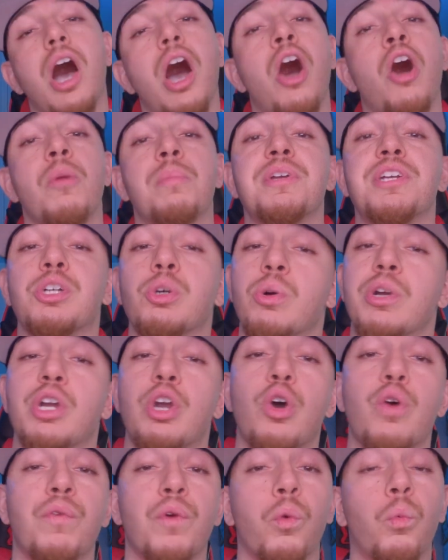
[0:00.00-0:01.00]
I'll be going
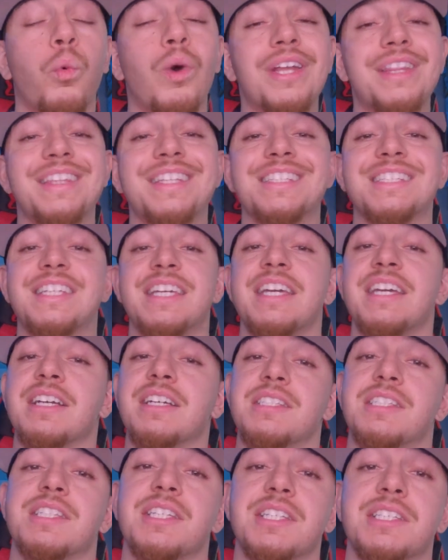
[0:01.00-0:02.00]
over what this kit
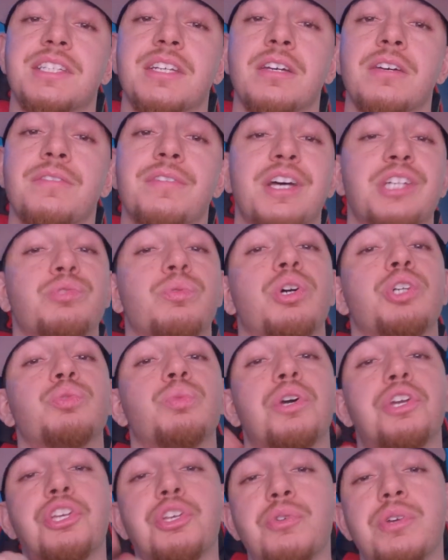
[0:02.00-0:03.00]
consists of, as well as
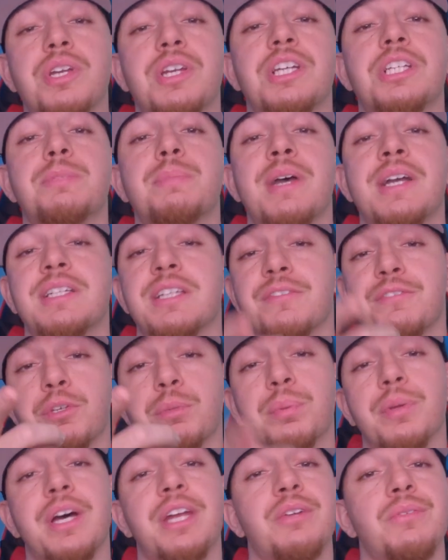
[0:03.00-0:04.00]
what you can expect if
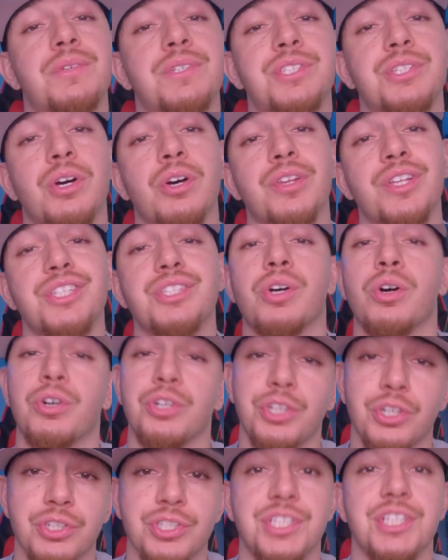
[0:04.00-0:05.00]
you plan to install this
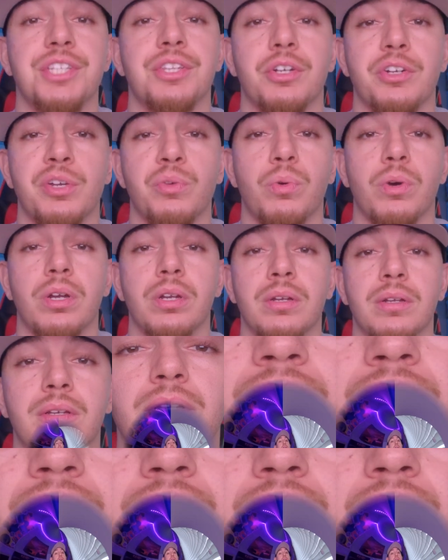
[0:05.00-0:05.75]
on your Z thirty-one.